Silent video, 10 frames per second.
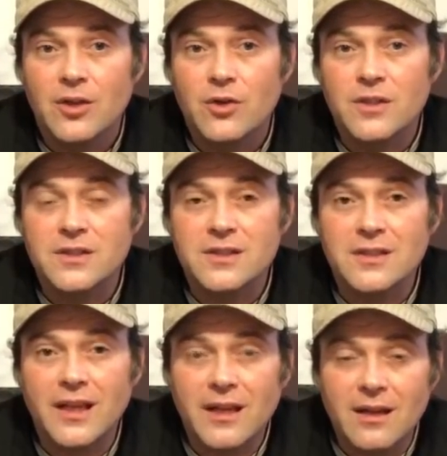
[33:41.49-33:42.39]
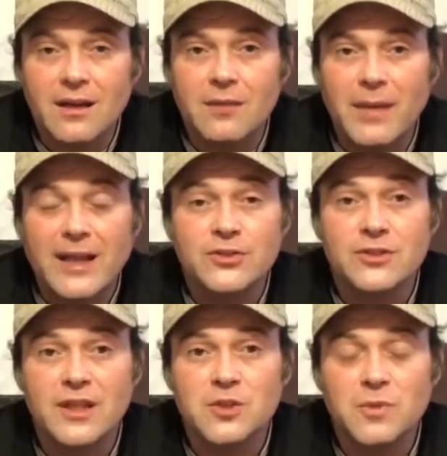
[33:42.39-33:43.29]
Chris is a
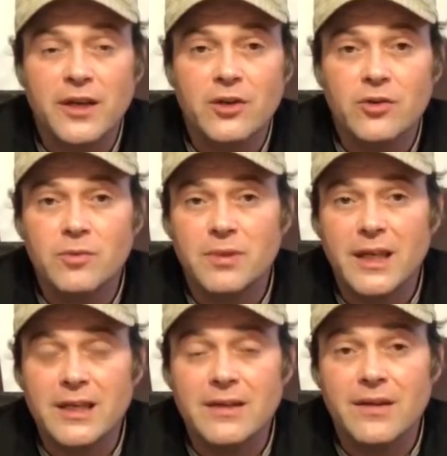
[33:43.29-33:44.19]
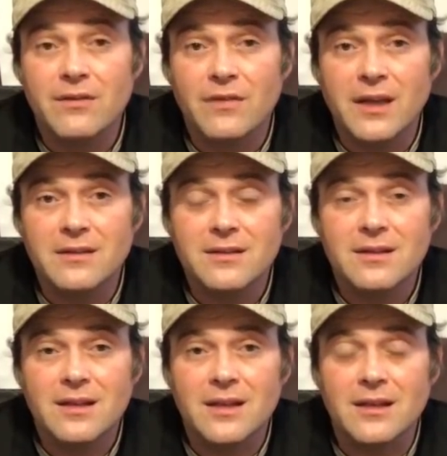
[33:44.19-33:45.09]
Masters age player who played in the event,
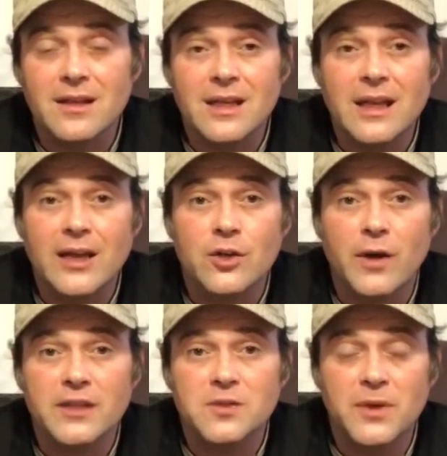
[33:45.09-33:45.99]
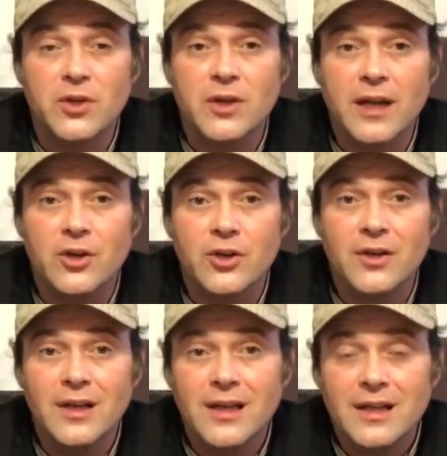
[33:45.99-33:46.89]
and he had great spirit, I heard.